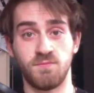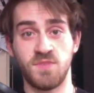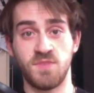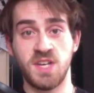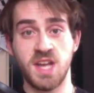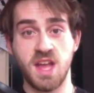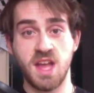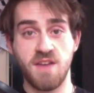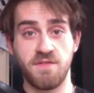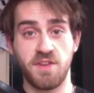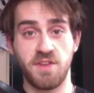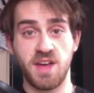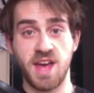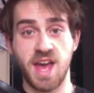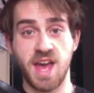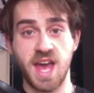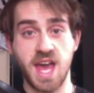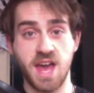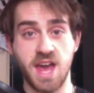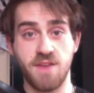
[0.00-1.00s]

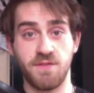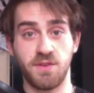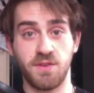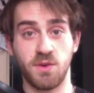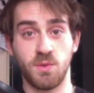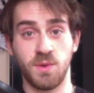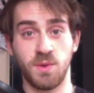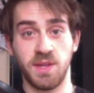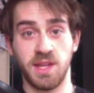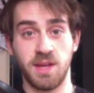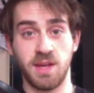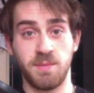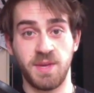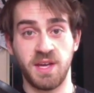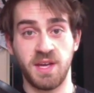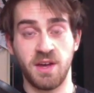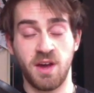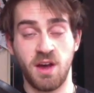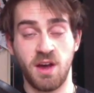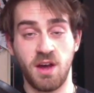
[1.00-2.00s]
never ever will there
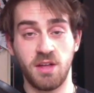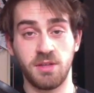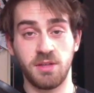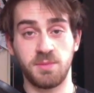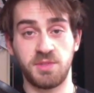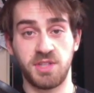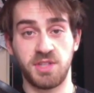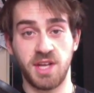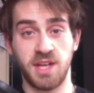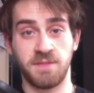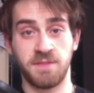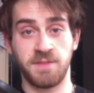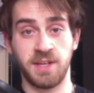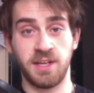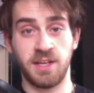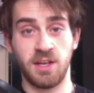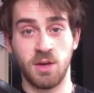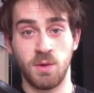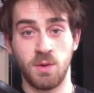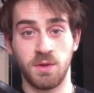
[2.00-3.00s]
be a Harlem Shake
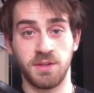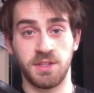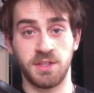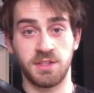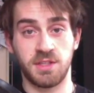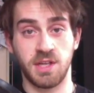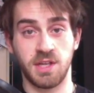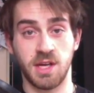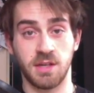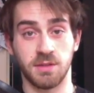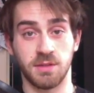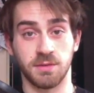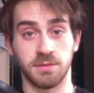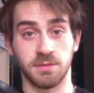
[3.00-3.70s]
video on this channel.